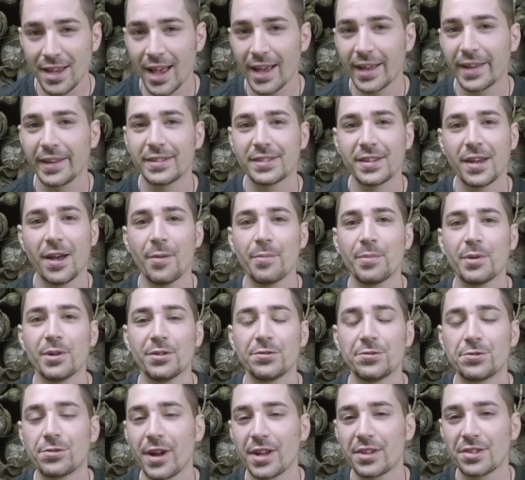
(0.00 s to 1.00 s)
hang it up
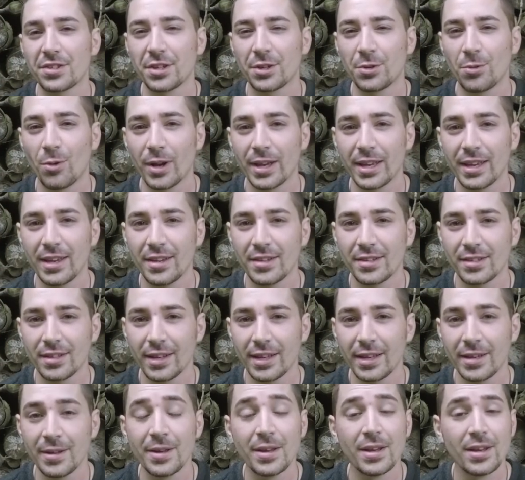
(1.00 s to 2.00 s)
and dress it quite
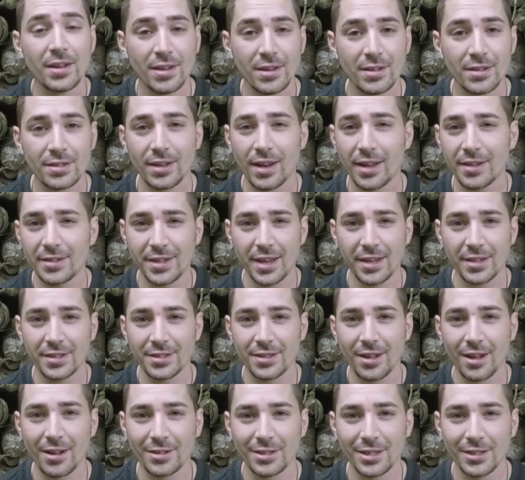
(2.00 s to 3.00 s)
easily. So let's get
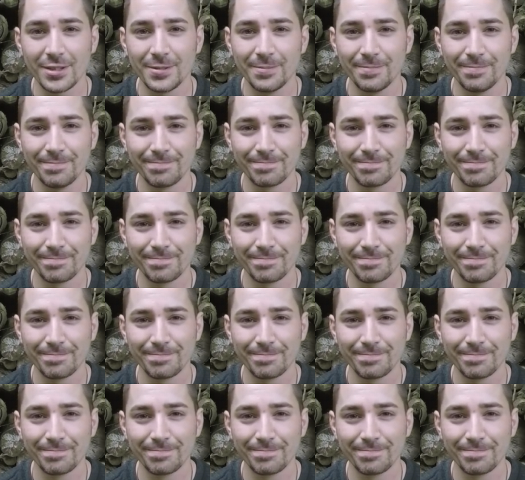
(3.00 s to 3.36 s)
started.